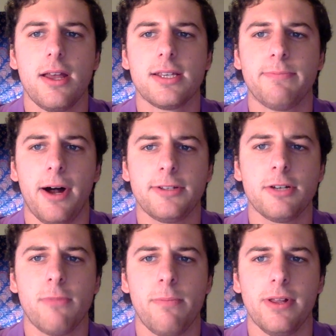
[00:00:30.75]

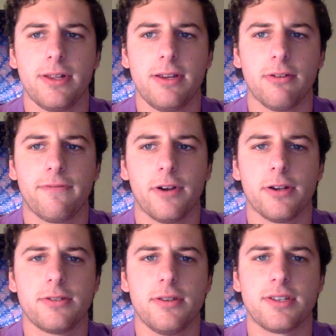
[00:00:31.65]
sponsored mobility
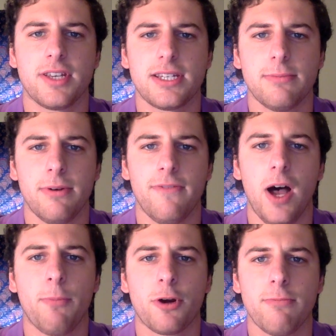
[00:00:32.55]
refers to the system of
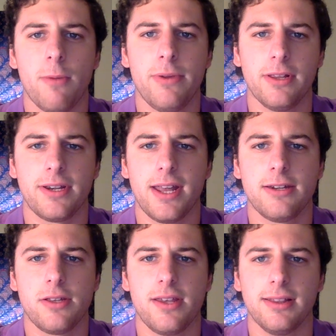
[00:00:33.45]
upward mobility
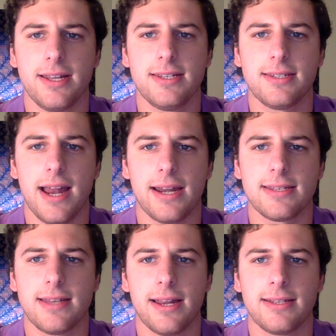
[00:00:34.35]
into the elite
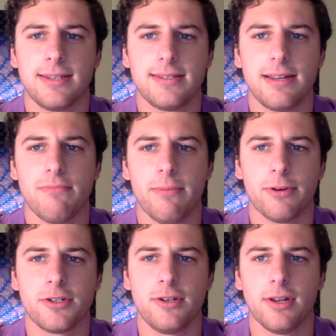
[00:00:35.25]
status that existing
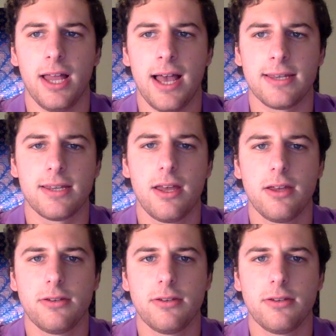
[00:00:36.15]
members utilize